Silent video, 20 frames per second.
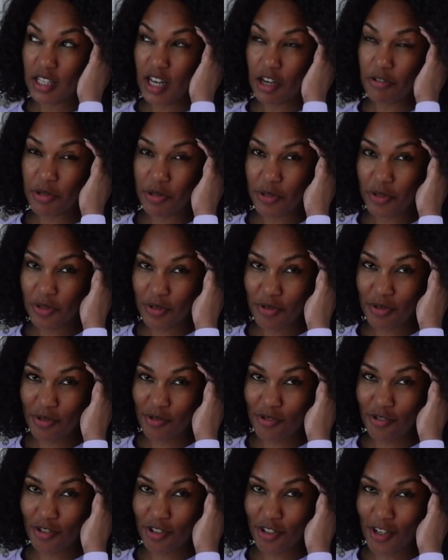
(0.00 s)
I was supposed to go
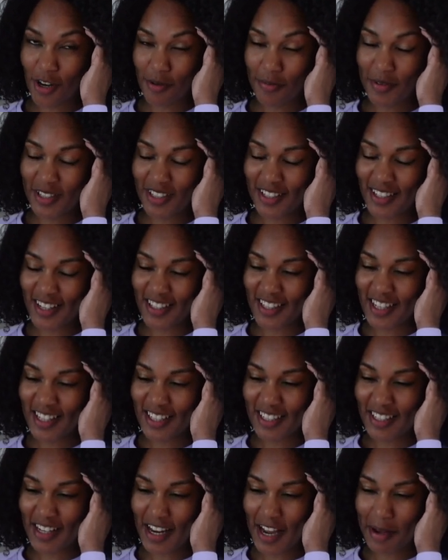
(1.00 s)
grocery shopping today. That
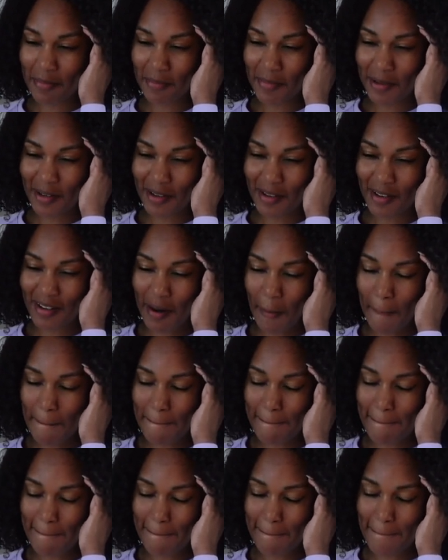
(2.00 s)
didn't happen.
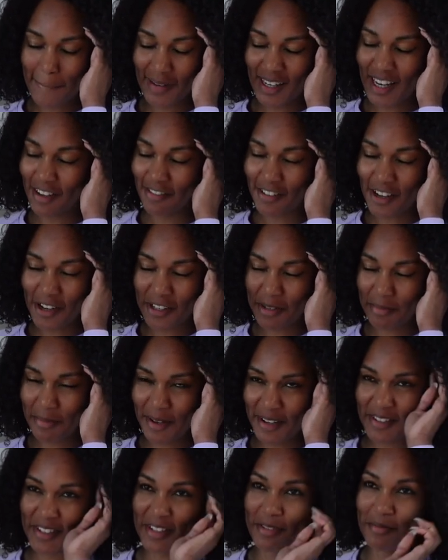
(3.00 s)
Life got the
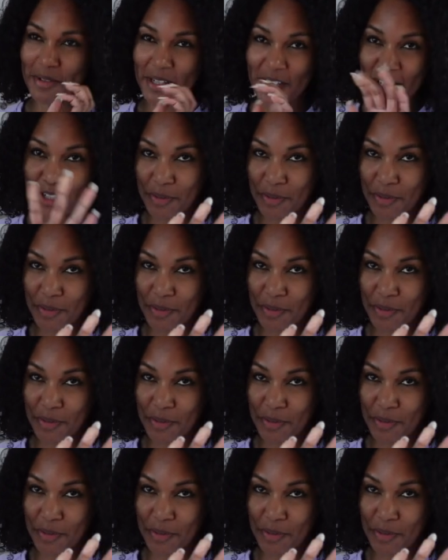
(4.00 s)
best of me.